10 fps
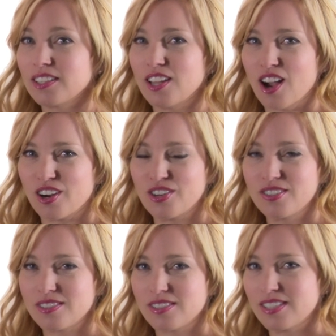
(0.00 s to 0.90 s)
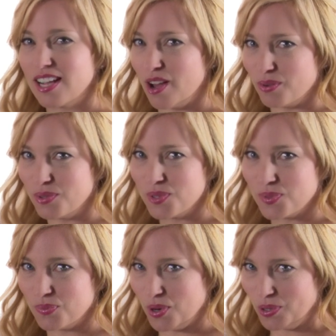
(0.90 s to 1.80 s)
Lockers, towels,
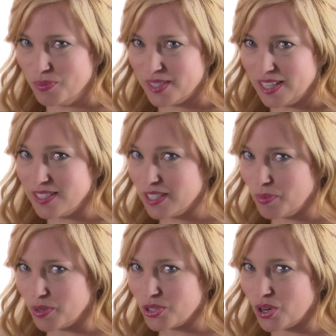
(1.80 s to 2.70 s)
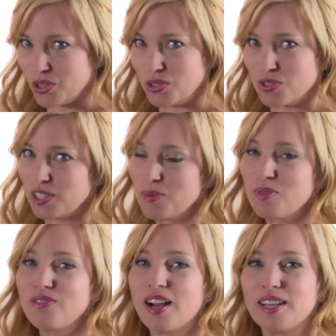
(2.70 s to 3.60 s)
robes, and slippers are usually
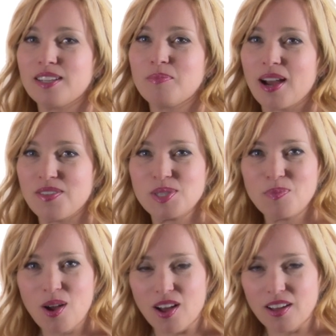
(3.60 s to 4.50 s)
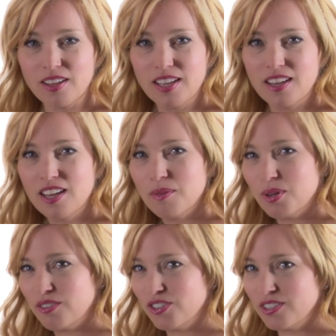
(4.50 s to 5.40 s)
provided by the spa.
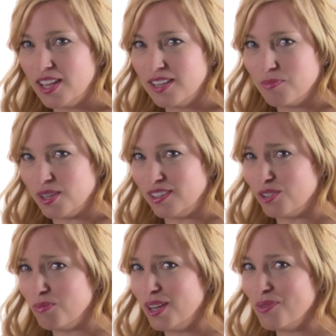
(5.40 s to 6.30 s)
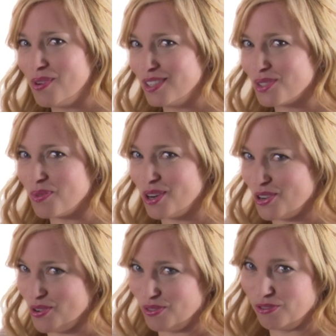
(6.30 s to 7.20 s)
But if you're like me, you may want to wear
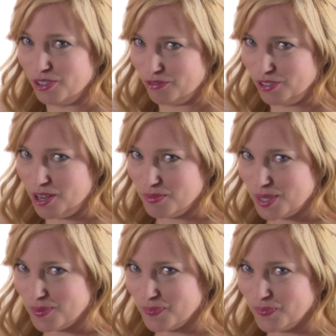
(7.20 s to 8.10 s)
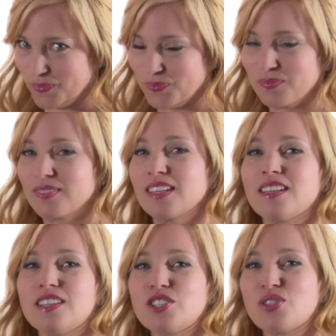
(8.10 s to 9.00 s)
your own flip-flops.
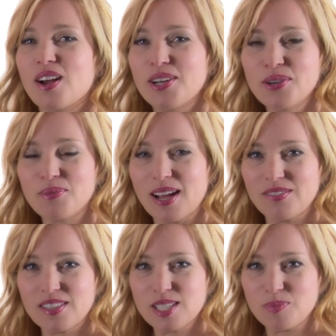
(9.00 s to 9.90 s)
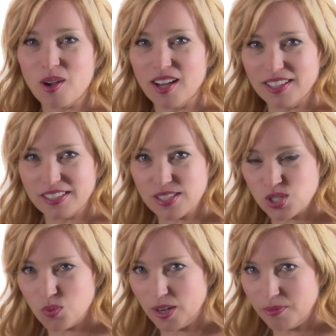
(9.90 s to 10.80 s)
Try to arrive at the spa at least
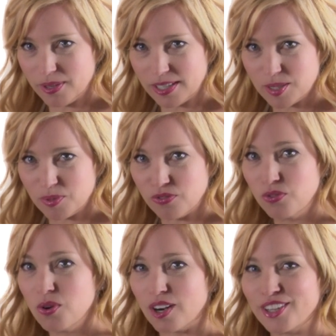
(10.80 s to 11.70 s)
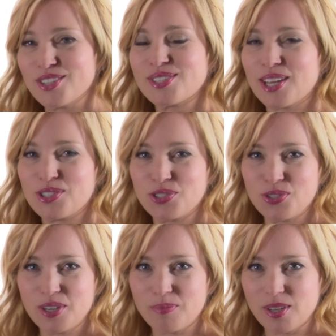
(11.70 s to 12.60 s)
20 minutes before your scheduled
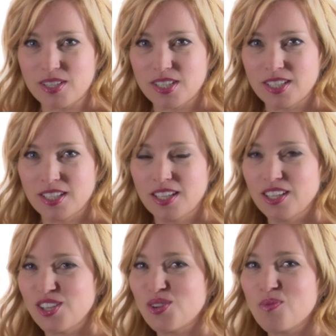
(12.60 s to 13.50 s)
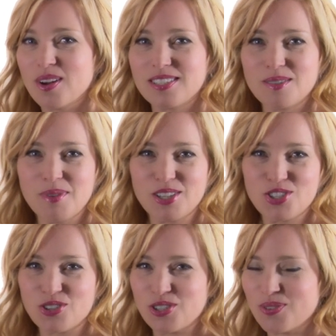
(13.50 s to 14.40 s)
treatment. You'll want to make
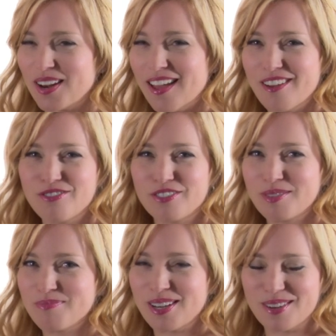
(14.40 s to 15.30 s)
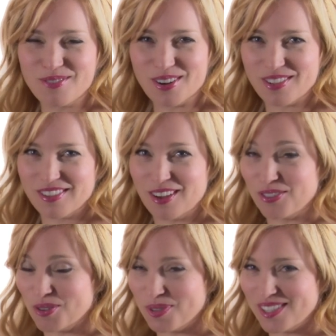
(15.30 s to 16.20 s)
sure you get every minute worth of
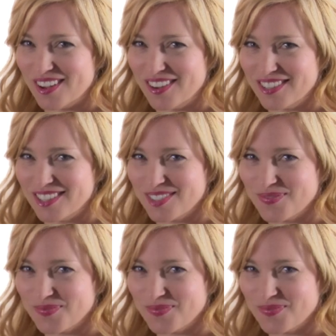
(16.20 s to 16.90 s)
your massage.